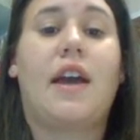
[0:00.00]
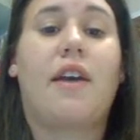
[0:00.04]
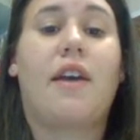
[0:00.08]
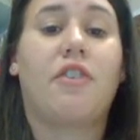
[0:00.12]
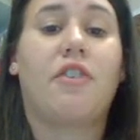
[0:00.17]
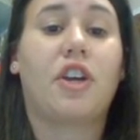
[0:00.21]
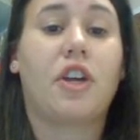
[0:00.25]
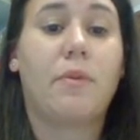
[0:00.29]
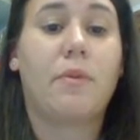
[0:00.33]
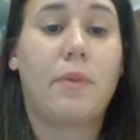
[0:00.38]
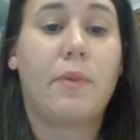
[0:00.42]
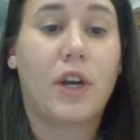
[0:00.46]

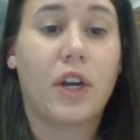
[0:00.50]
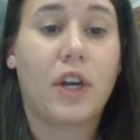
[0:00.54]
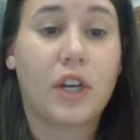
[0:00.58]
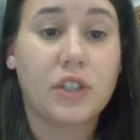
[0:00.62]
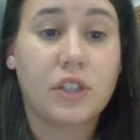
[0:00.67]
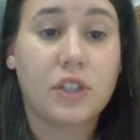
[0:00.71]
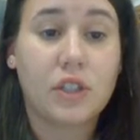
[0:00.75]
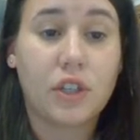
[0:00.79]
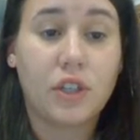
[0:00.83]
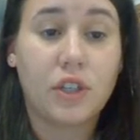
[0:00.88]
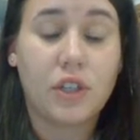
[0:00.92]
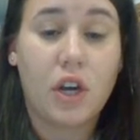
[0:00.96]
African
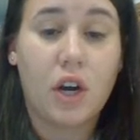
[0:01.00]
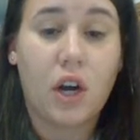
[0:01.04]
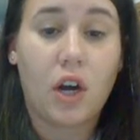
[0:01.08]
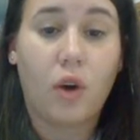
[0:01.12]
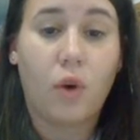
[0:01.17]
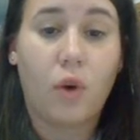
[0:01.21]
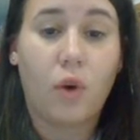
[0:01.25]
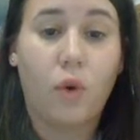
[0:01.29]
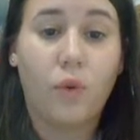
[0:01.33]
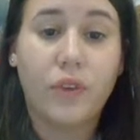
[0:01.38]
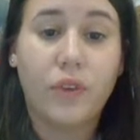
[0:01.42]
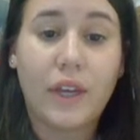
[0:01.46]
Americans could not
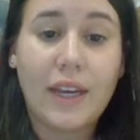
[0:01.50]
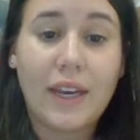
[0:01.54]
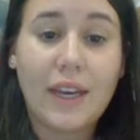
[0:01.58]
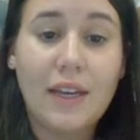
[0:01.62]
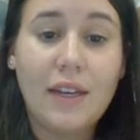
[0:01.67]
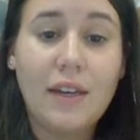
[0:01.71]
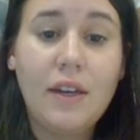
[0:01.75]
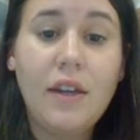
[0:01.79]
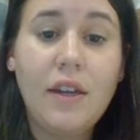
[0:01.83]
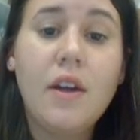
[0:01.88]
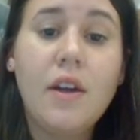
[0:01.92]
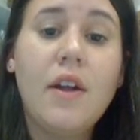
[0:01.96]
own
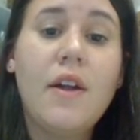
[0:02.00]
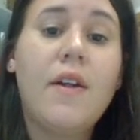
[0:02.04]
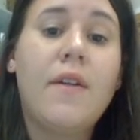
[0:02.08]
land,